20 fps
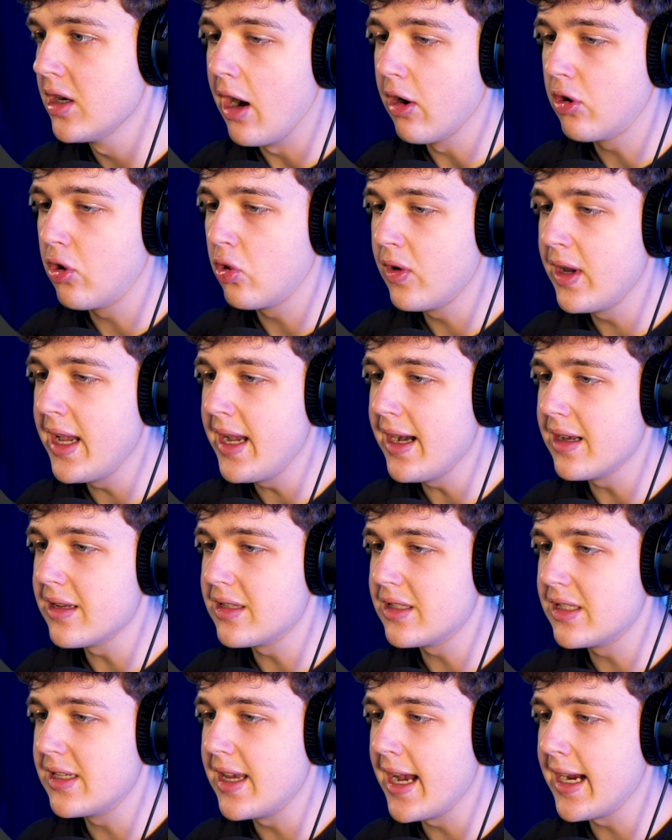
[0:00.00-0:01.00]
I'll create a
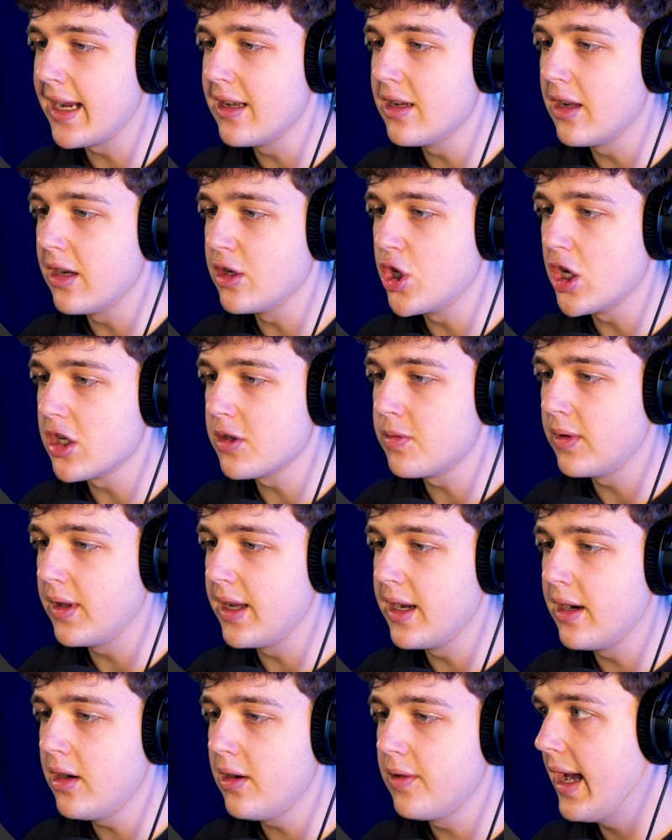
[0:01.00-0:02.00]
second adjustment
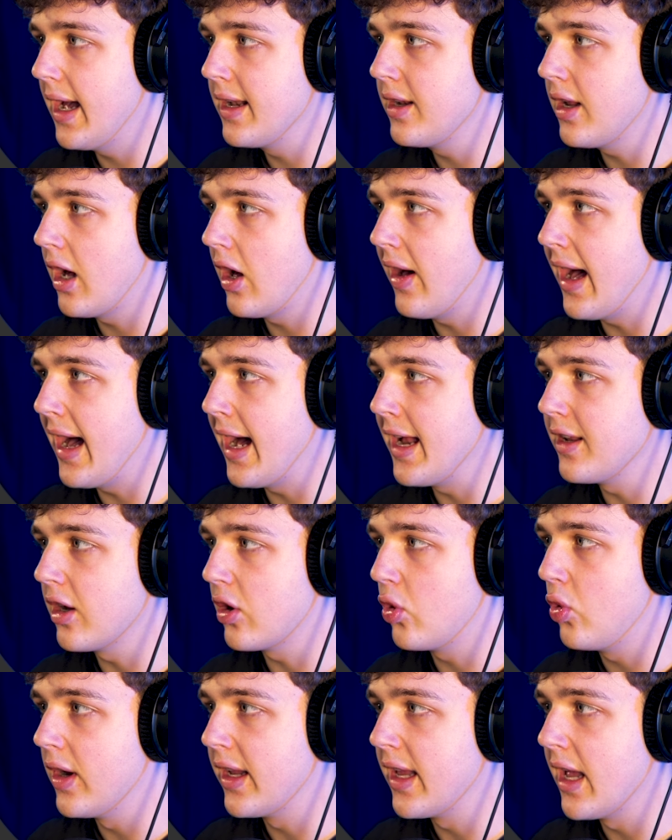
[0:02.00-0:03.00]
layer and I'll add
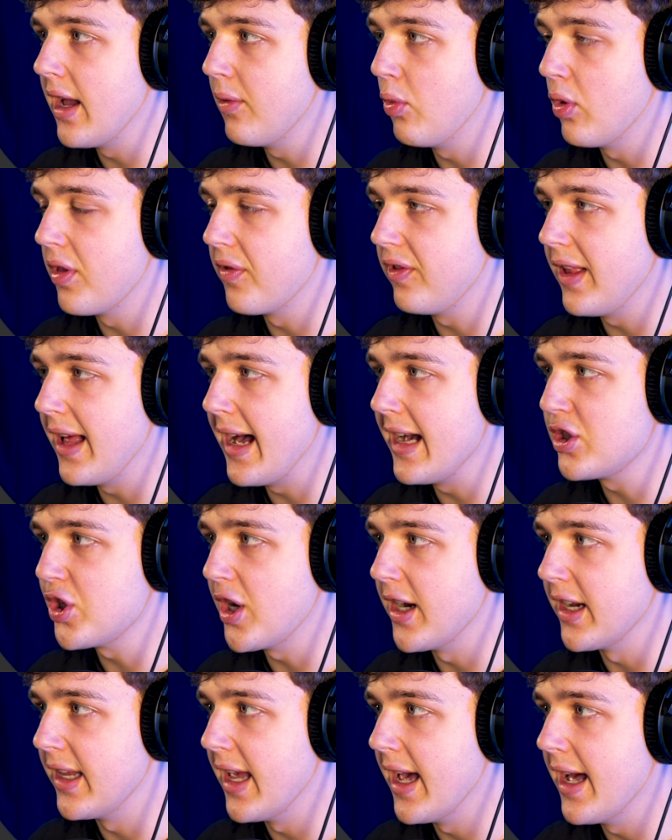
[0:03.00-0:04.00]
quick hit with flash
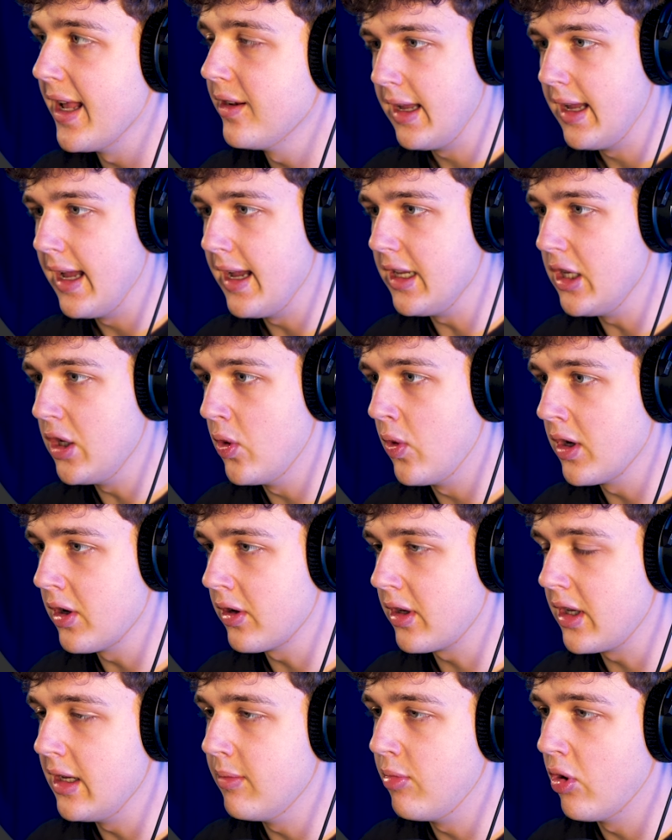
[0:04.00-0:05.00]
again, hit U on our
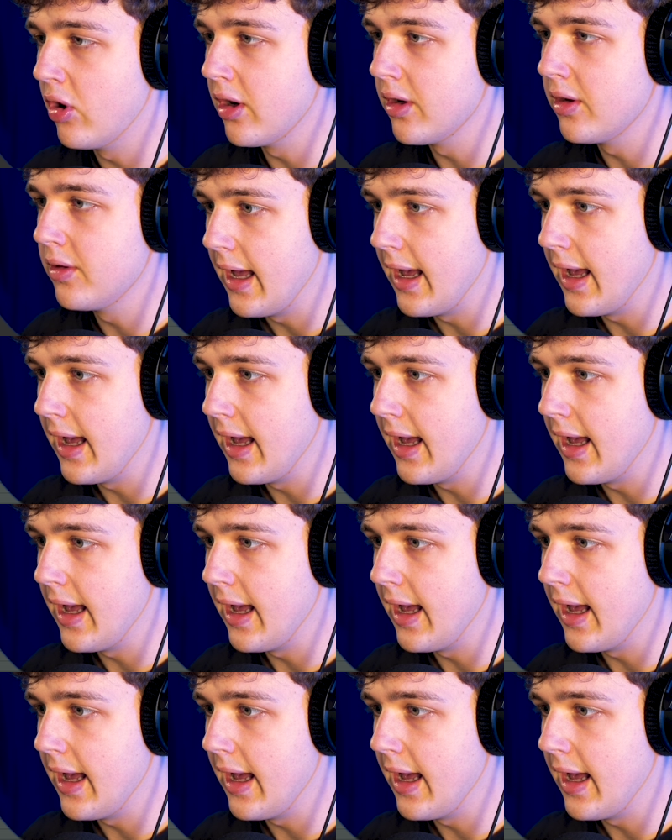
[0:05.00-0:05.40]
keyboard,